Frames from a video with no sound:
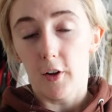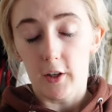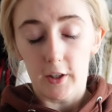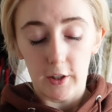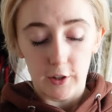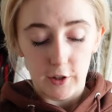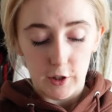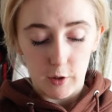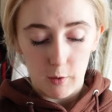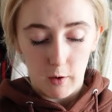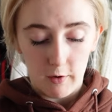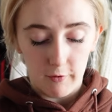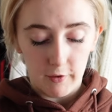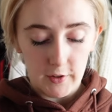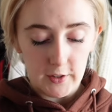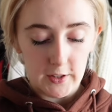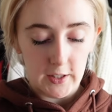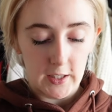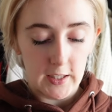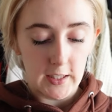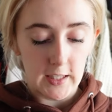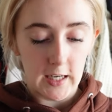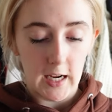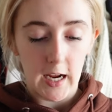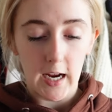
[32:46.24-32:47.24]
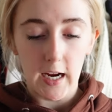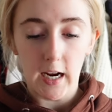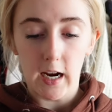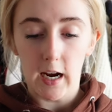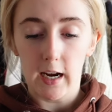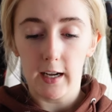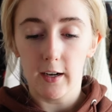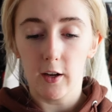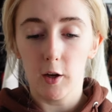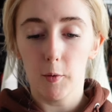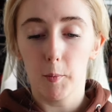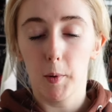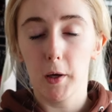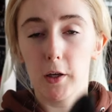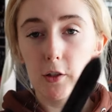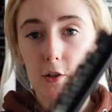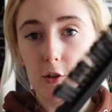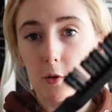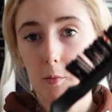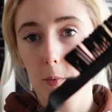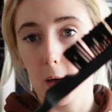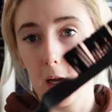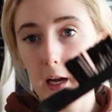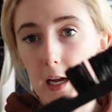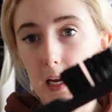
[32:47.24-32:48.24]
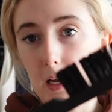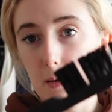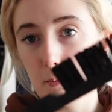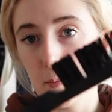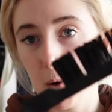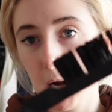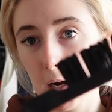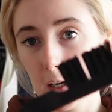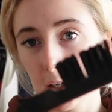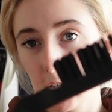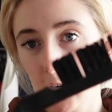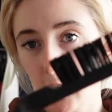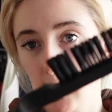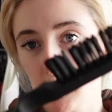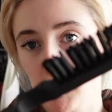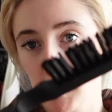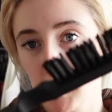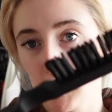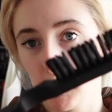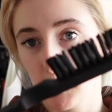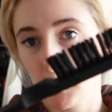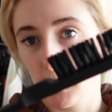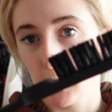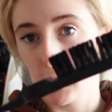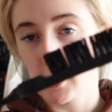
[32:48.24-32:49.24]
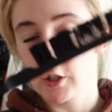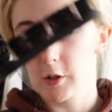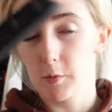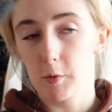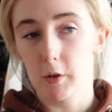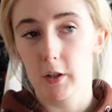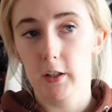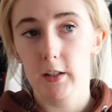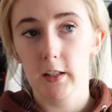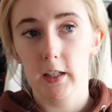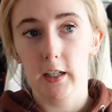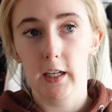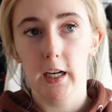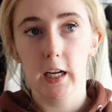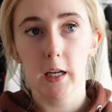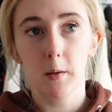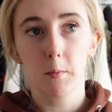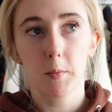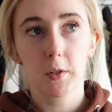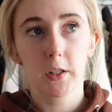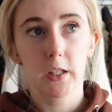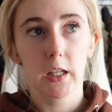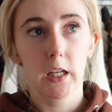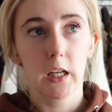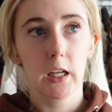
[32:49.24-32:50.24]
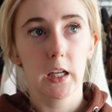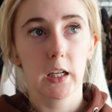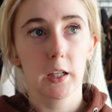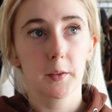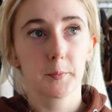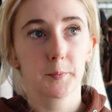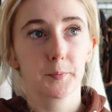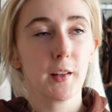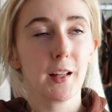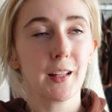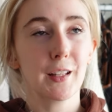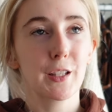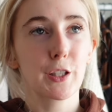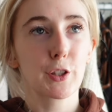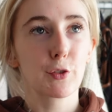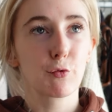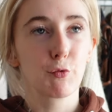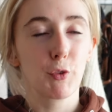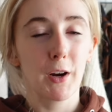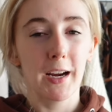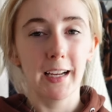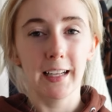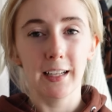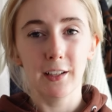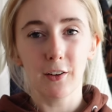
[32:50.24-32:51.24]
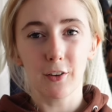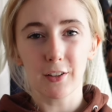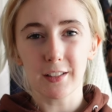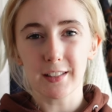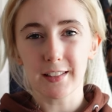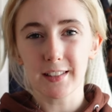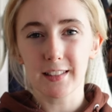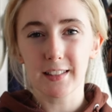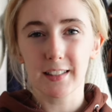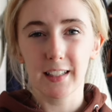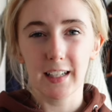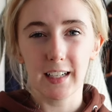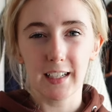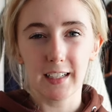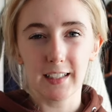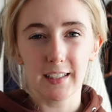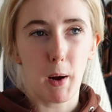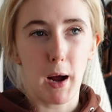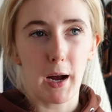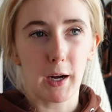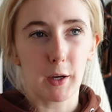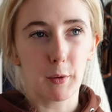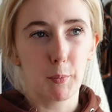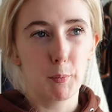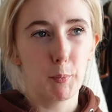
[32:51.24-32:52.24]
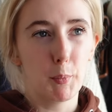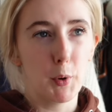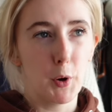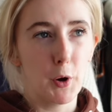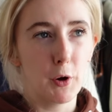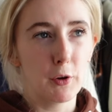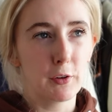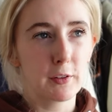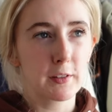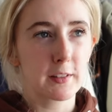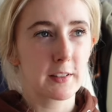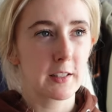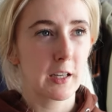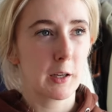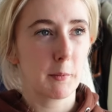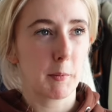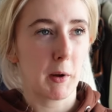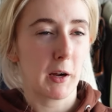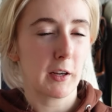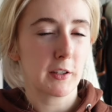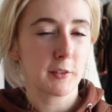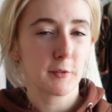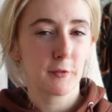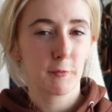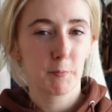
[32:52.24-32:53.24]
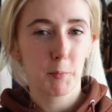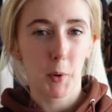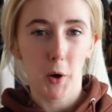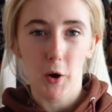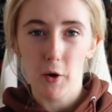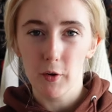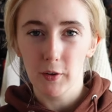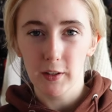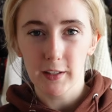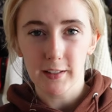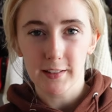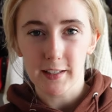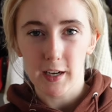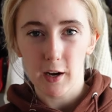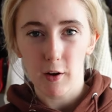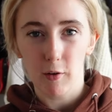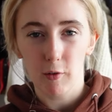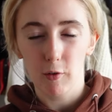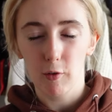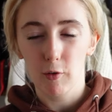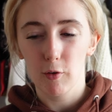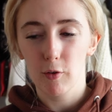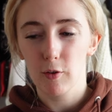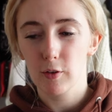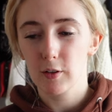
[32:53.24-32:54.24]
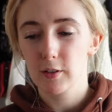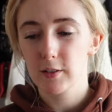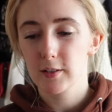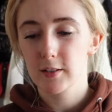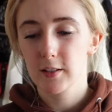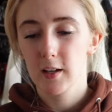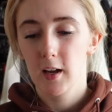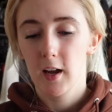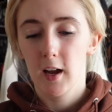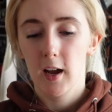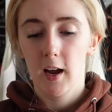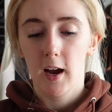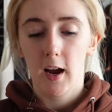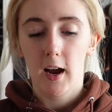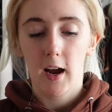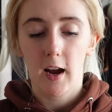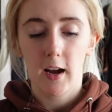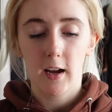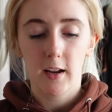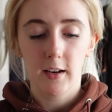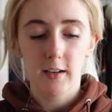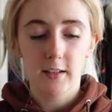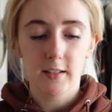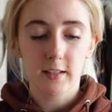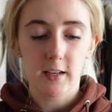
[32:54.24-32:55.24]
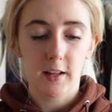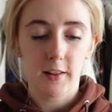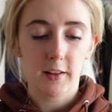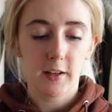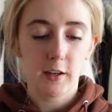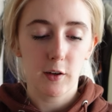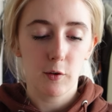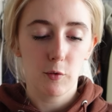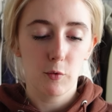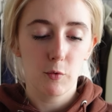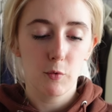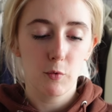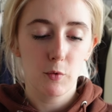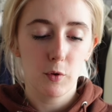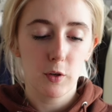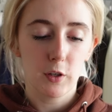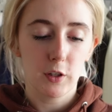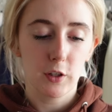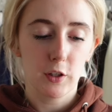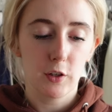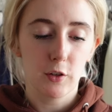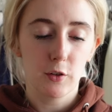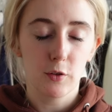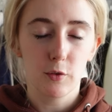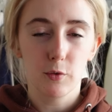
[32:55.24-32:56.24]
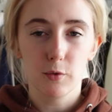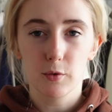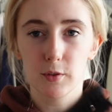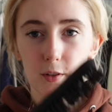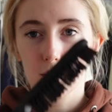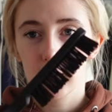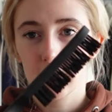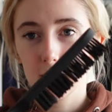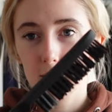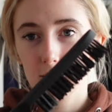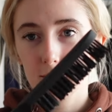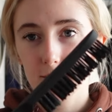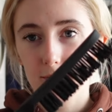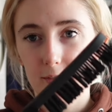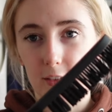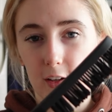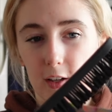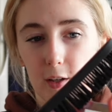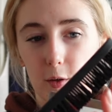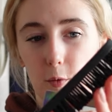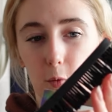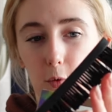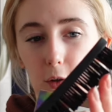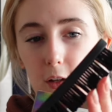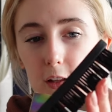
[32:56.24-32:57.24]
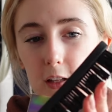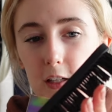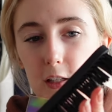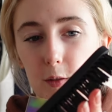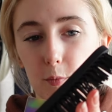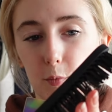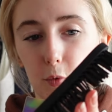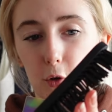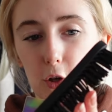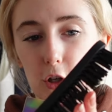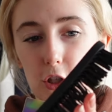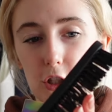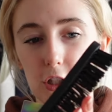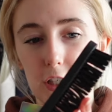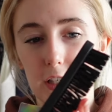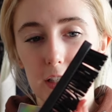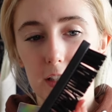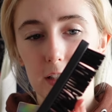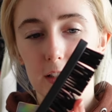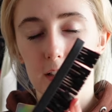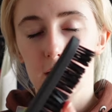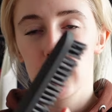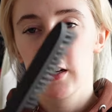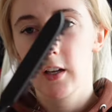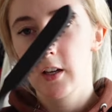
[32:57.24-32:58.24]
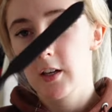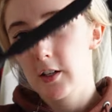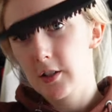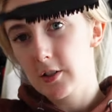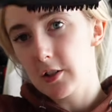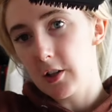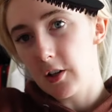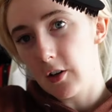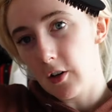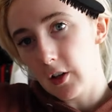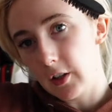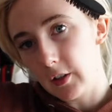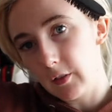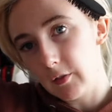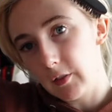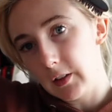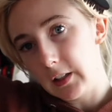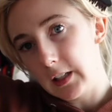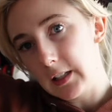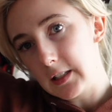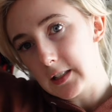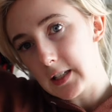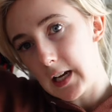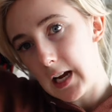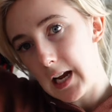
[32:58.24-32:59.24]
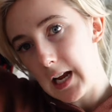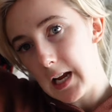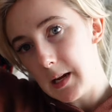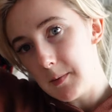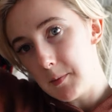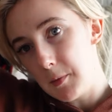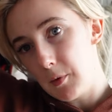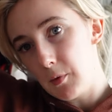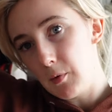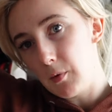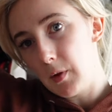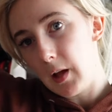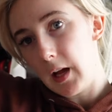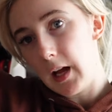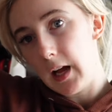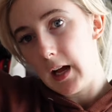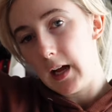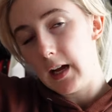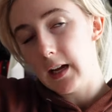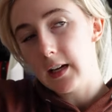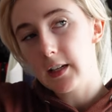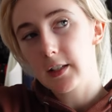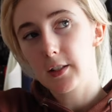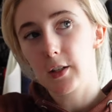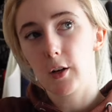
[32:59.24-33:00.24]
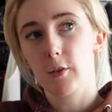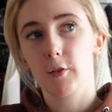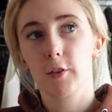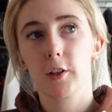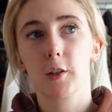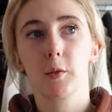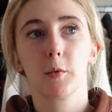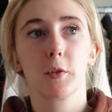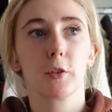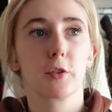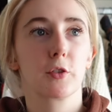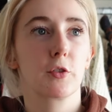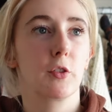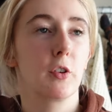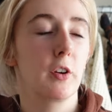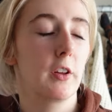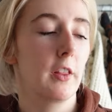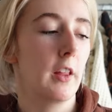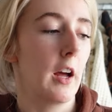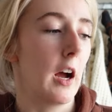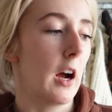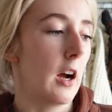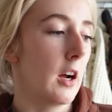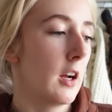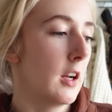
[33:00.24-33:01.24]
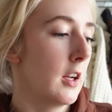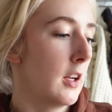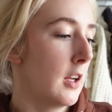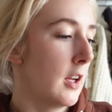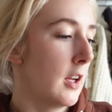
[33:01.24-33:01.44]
like I do every Sunday. And I picked up a backcombing brush because I keep seeing these really nice slick back bun, slick back ponytail looks and they all use like one of these brushes to like really tame all the hair so I really want to try that